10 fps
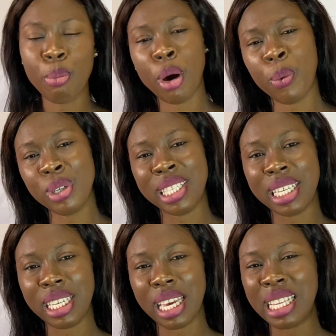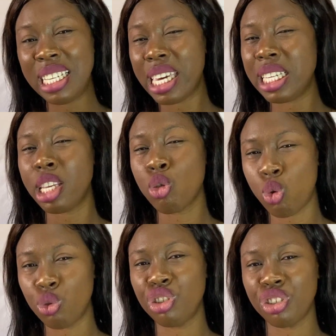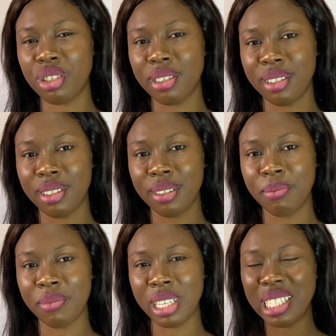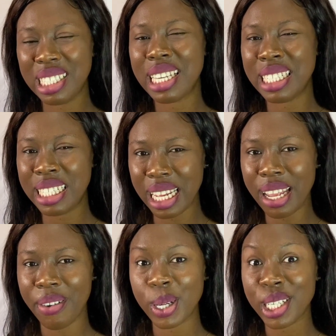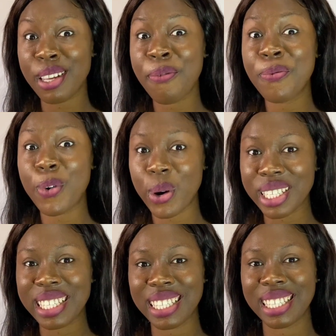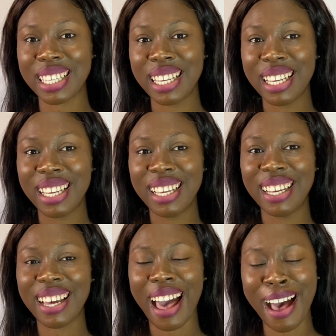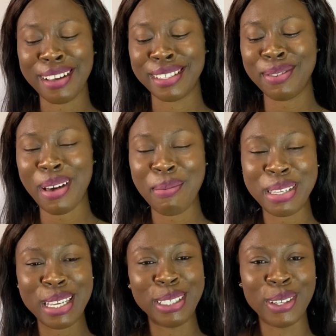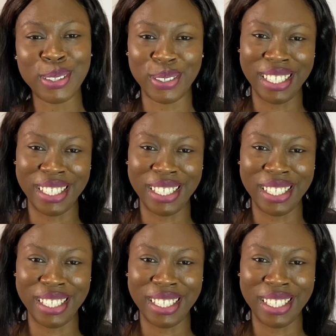But who is DDK? DDK is a coach. She's a general. She's a force. See, we are busy in short to